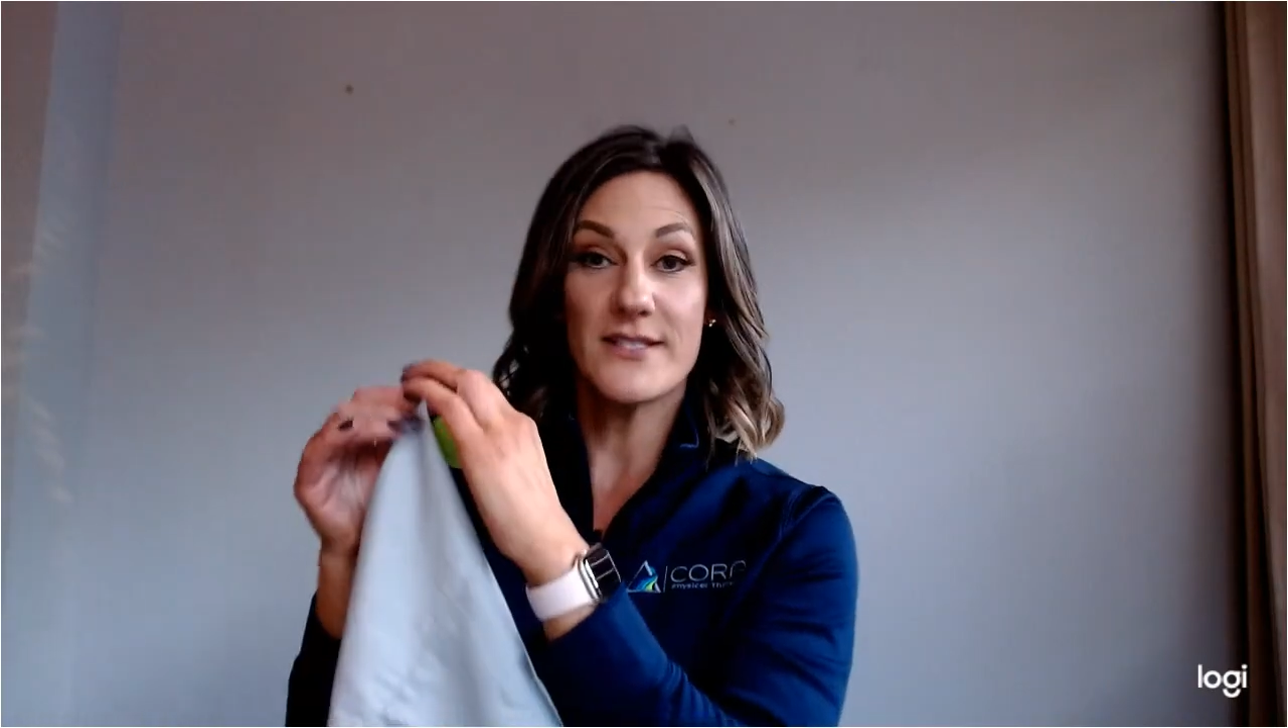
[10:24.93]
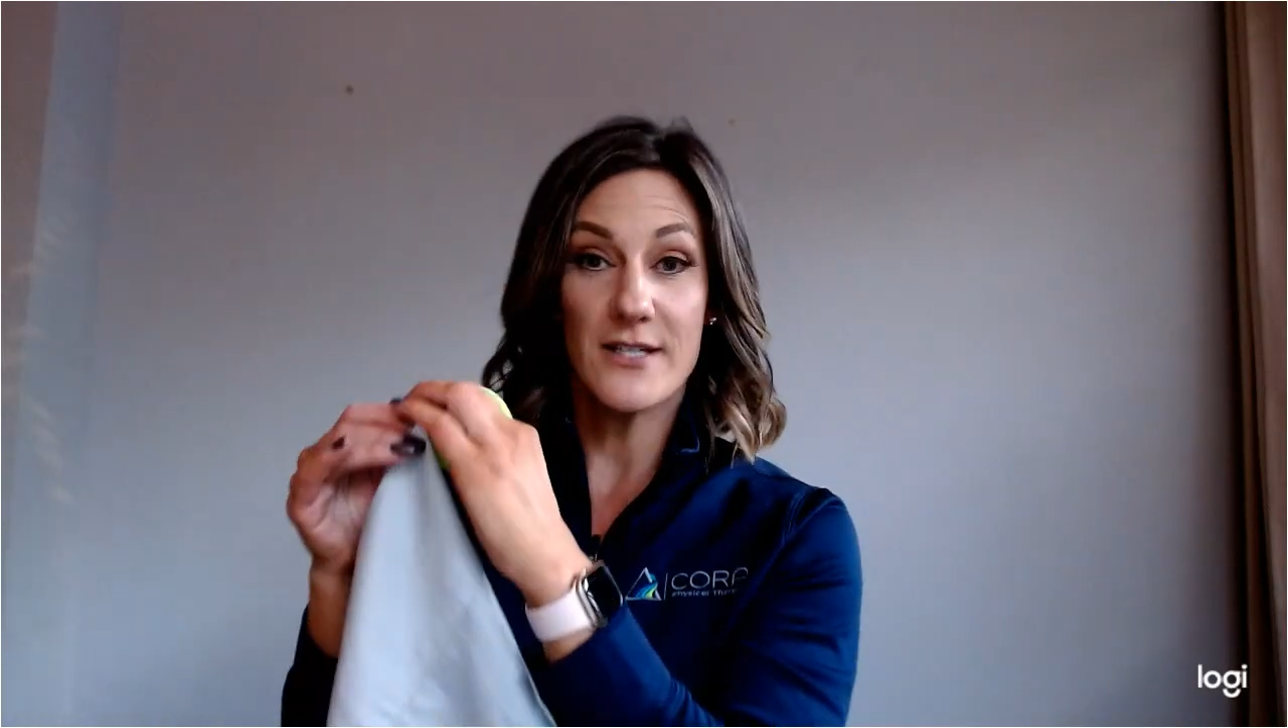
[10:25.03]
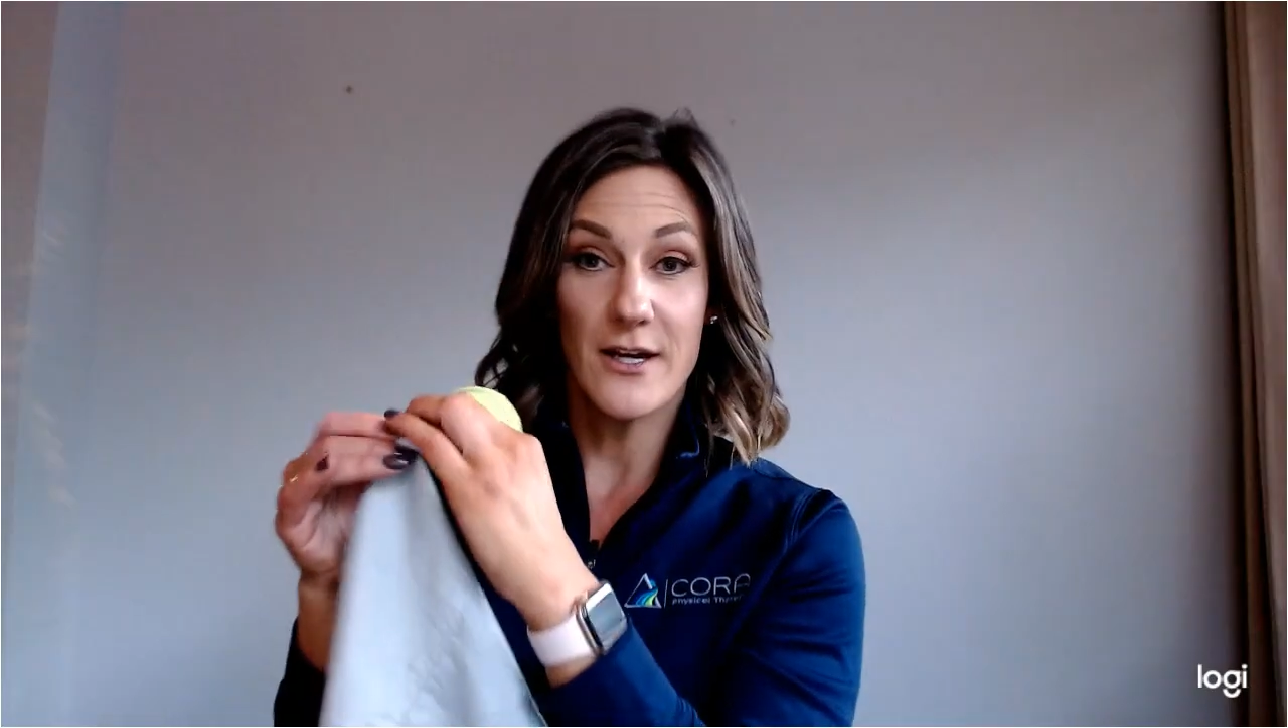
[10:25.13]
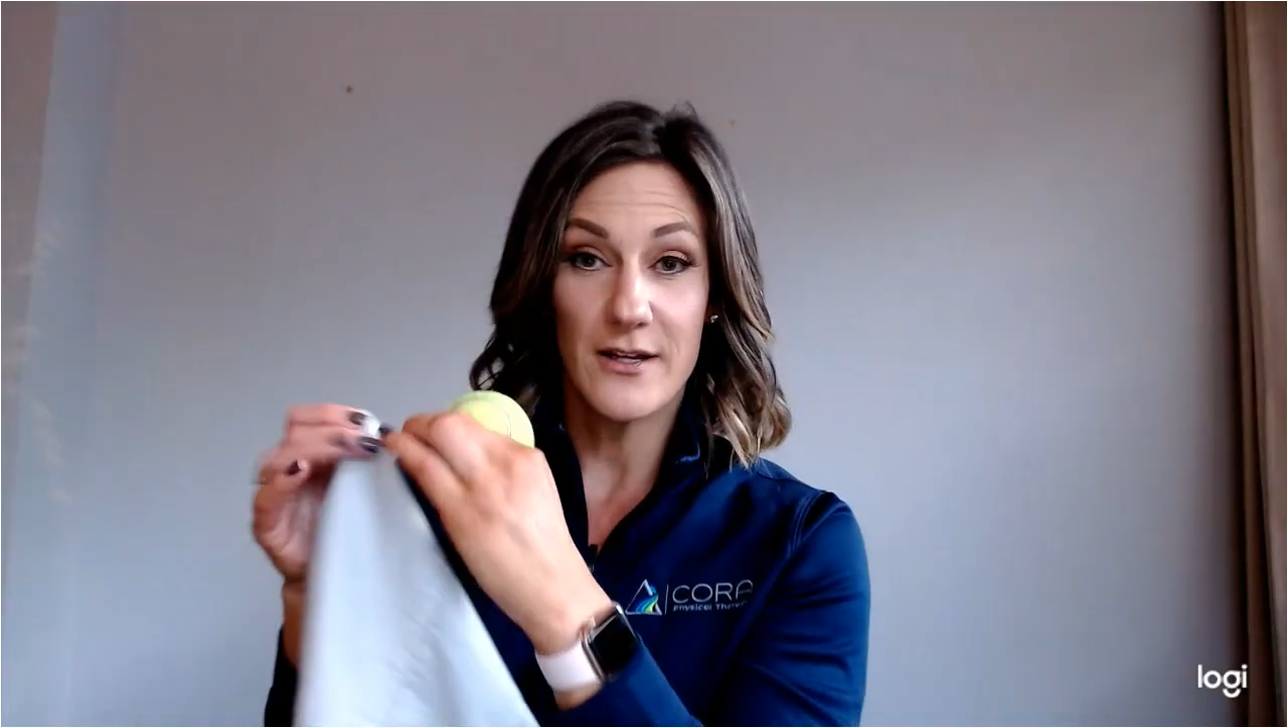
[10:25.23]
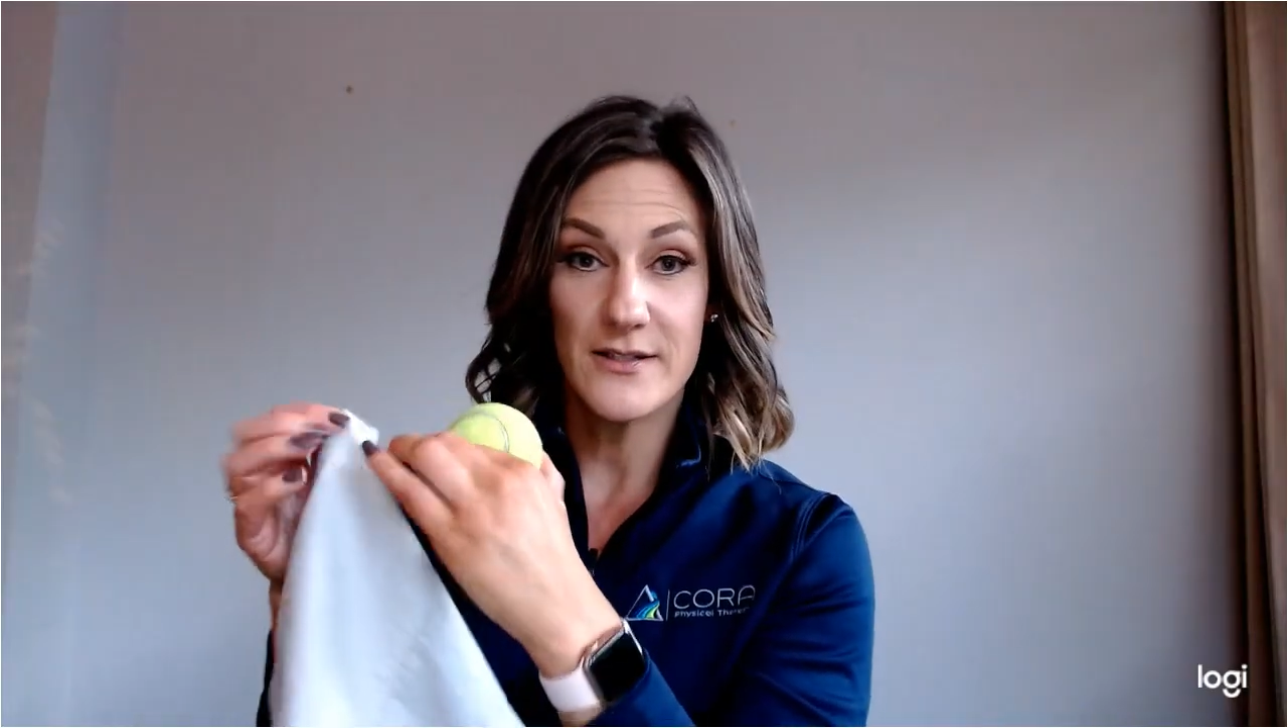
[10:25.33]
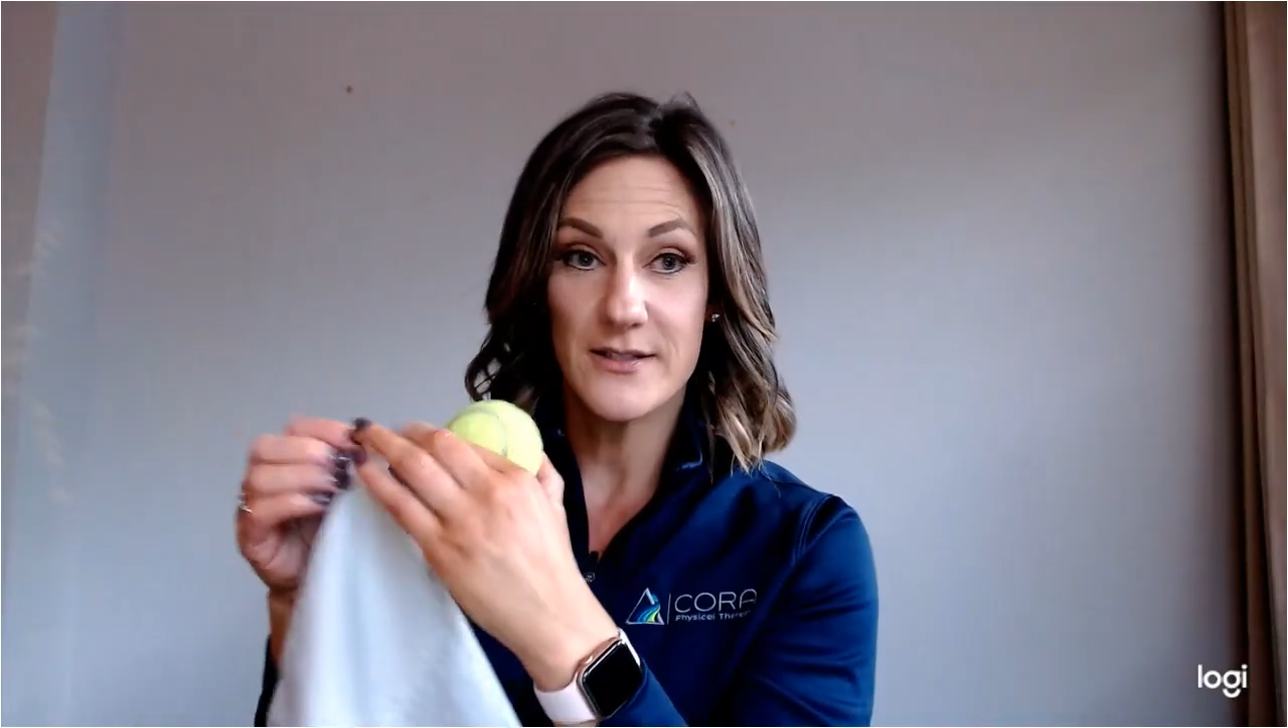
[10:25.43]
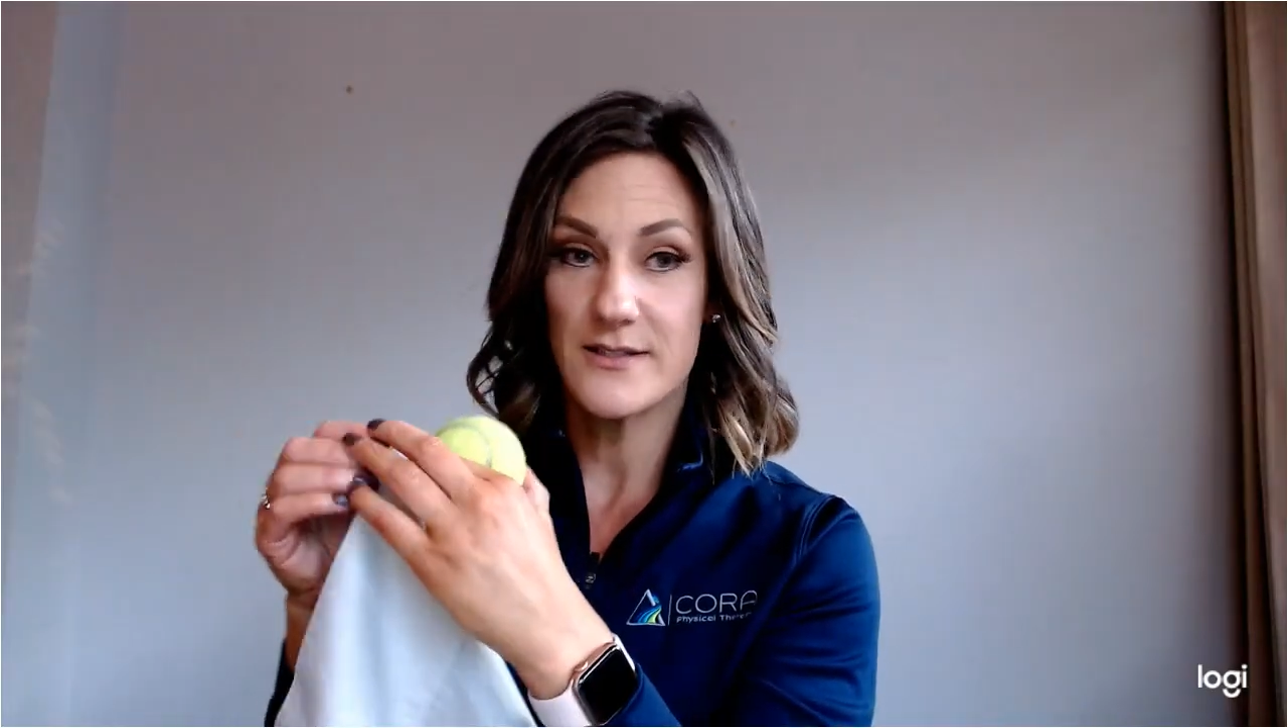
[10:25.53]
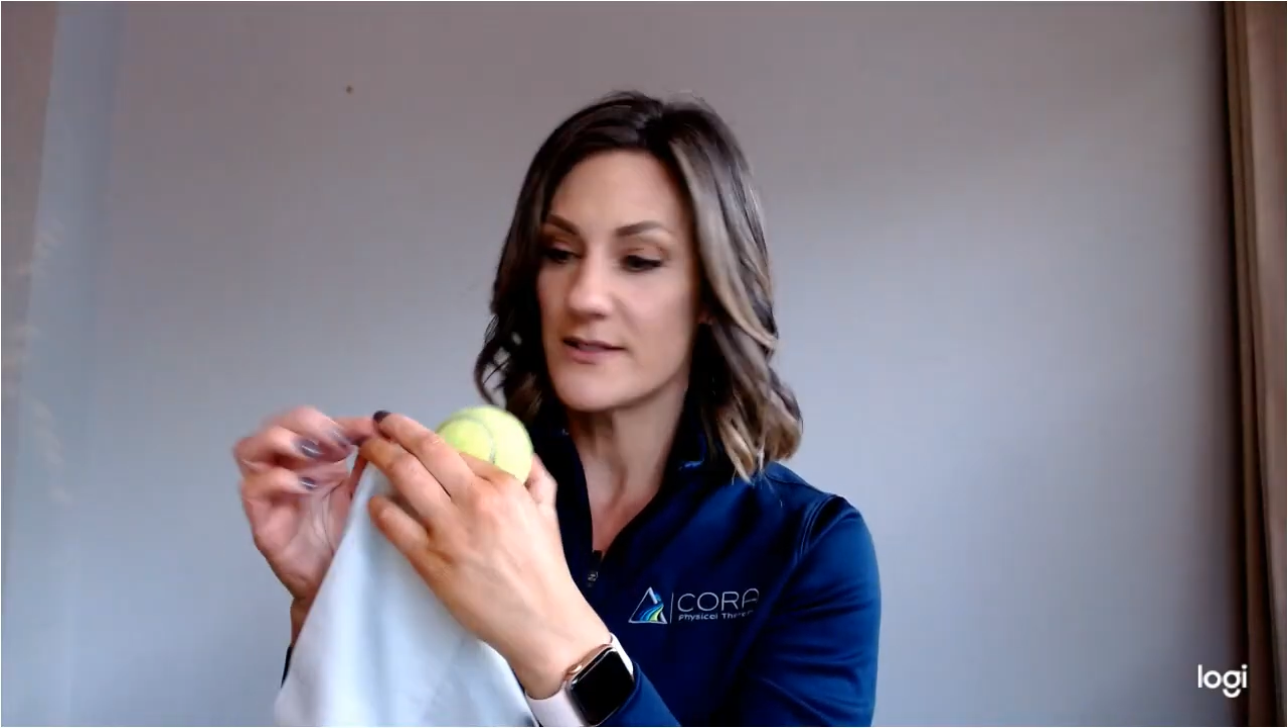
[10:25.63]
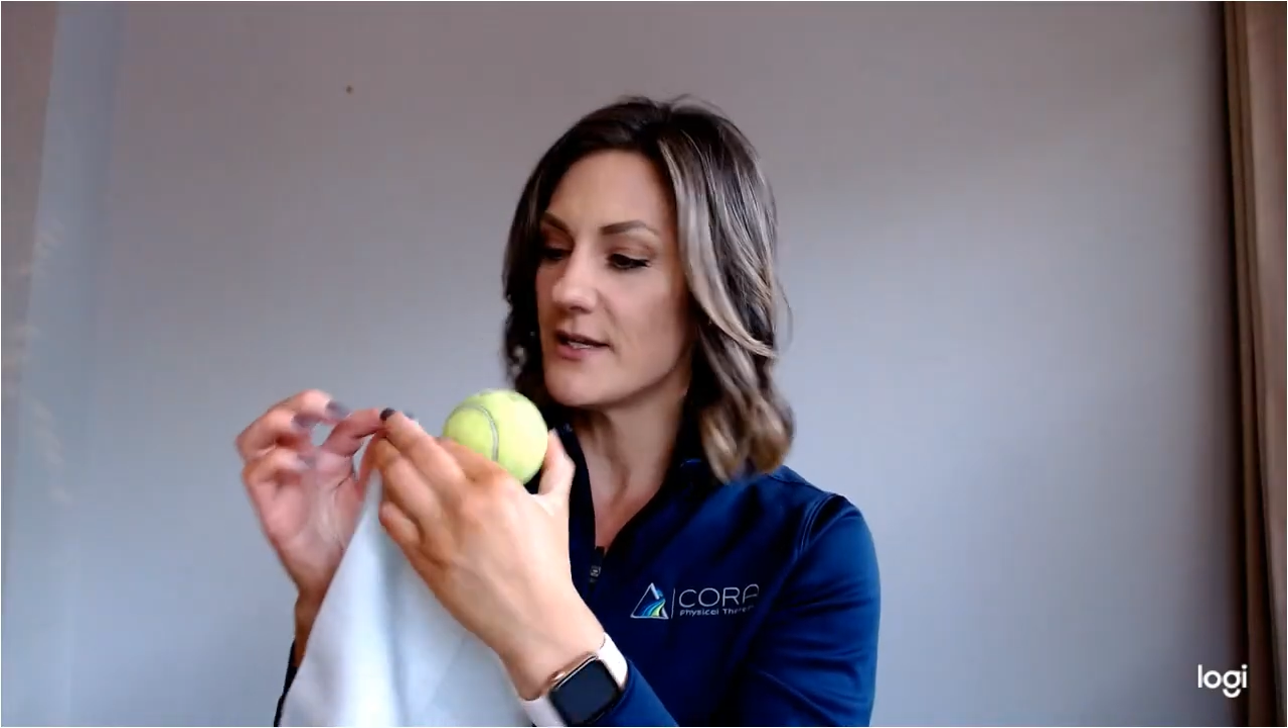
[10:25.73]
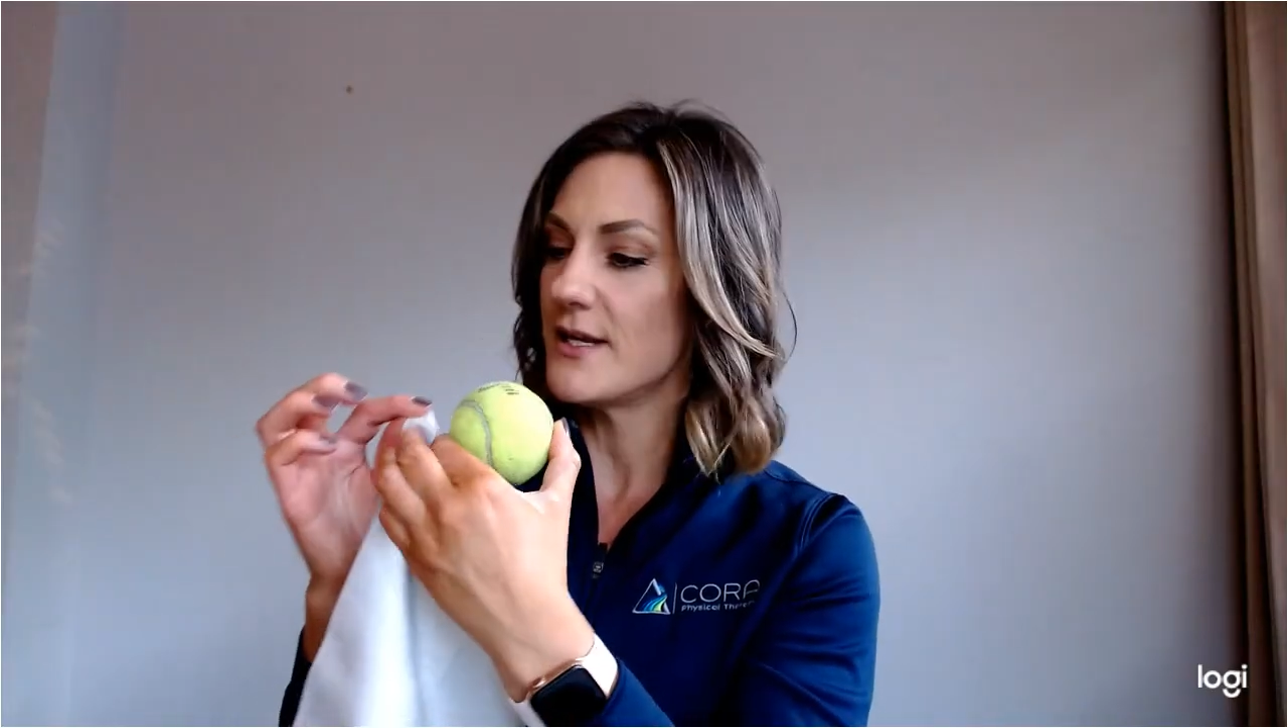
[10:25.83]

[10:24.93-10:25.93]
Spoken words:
does